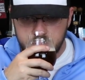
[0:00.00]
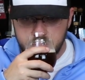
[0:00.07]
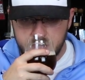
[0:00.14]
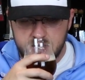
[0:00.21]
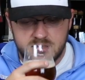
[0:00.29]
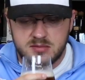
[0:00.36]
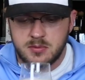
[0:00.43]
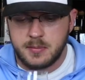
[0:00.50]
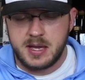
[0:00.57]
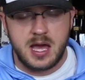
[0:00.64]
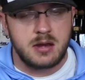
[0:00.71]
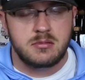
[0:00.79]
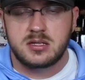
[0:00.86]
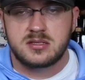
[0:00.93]
But it doesn't smell
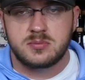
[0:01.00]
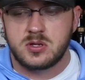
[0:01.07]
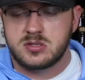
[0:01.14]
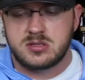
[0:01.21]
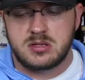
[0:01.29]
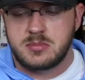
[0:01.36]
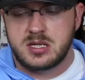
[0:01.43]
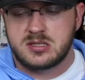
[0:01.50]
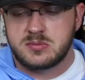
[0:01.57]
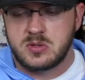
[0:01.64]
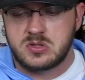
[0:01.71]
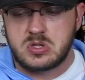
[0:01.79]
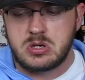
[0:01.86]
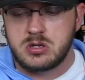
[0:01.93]
bad. It smells
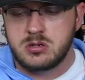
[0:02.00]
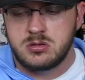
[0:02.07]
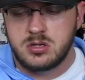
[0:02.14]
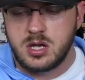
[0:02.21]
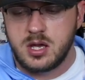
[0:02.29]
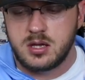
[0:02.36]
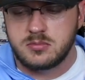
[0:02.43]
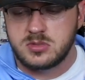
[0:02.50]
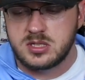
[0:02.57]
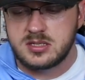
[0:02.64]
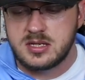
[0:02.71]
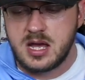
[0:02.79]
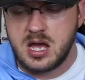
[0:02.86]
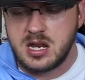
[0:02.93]
good.
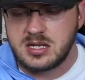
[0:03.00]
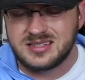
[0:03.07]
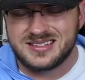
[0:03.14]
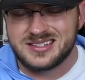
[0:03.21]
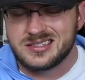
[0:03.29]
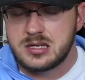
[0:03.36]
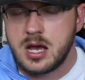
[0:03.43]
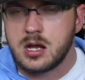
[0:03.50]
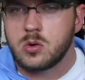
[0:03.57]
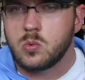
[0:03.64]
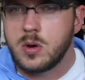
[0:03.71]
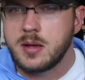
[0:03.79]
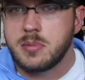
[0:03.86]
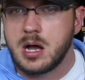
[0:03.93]
It's just not
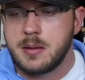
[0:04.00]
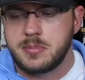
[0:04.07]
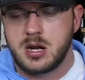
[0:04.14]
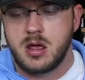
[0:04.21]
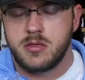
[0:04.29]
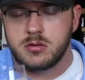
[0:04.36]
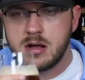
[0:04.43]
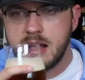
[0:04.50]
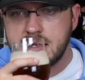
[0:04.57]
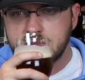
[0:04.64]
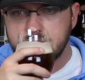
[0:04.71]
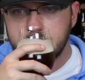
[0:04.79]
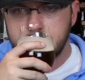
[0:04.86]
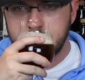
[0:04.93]
quite popping out of the
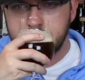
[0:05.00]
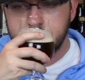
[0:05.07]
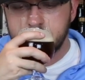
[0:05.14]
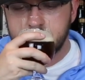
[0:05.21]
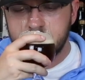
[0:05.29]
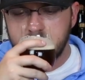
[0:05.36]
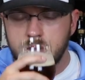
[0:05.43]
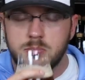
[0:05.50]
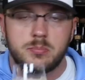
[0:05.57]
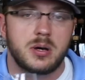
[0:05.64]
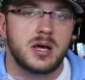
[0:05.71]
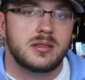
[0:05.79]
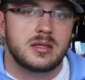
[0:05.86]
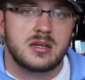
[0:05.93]
glass. So,
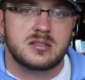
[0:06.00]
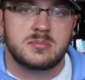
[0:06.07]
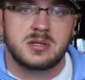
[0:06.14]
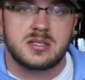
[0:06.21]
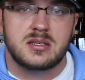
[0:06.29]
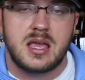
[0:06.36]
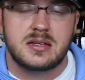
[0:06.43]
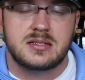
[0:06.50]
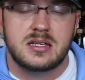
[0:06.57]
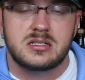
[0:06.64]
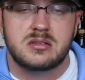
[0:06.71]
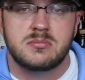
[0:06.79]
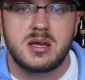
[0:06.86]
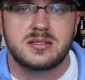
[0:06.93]
but that doesn't mean it can't
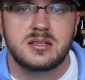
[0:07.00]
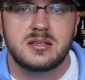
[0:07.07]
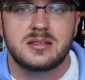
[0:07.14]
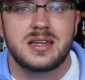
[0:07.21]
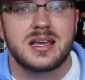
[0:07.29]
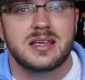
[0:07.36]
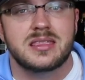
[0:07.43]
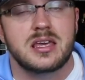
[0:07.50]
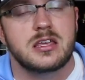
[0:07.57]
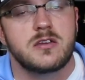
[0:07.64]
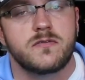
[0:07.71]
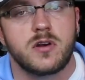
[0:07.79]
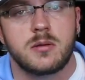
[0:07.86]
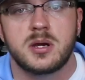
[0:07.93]
taste amazing. Nick, thank
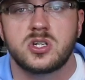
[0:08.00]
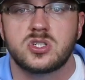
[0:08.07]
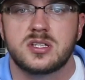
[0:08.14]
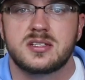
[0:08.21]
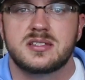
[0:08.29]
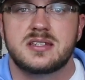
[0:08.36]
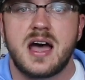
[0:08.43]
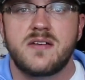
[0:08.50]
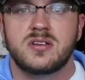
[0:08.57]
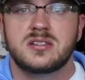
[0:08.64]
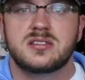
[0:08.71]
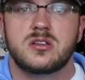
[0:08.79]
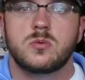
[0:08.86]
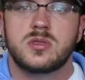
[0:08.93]
you very much. Let's dive
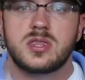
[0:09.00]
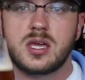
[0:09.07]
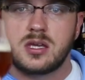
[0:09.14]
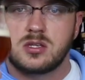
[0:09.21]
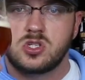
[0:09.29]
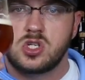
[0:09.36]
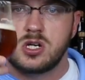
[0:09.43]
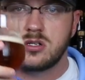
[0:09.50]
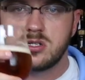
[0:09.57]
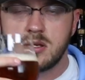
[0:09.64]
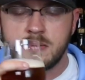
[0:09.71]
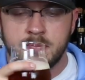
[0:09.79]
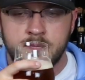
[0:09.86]
in, see what we think. Cheers.